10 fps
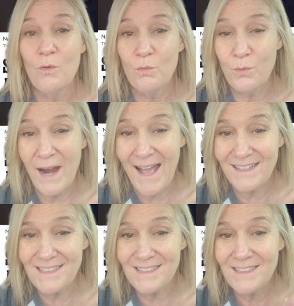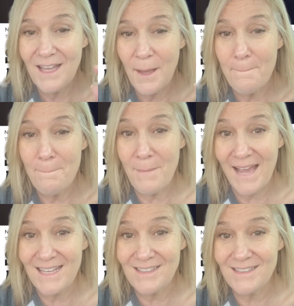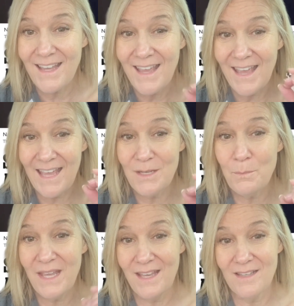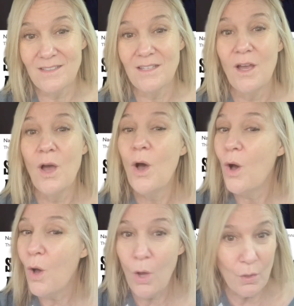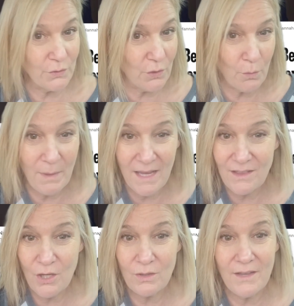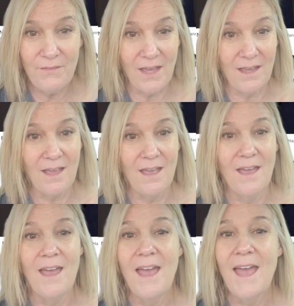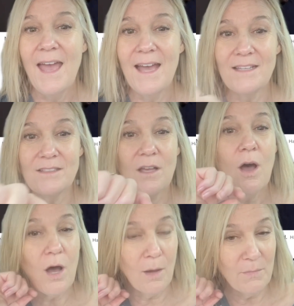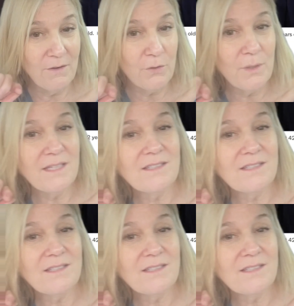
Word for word: Rats, mice, and pigs also made their living as omnivorous,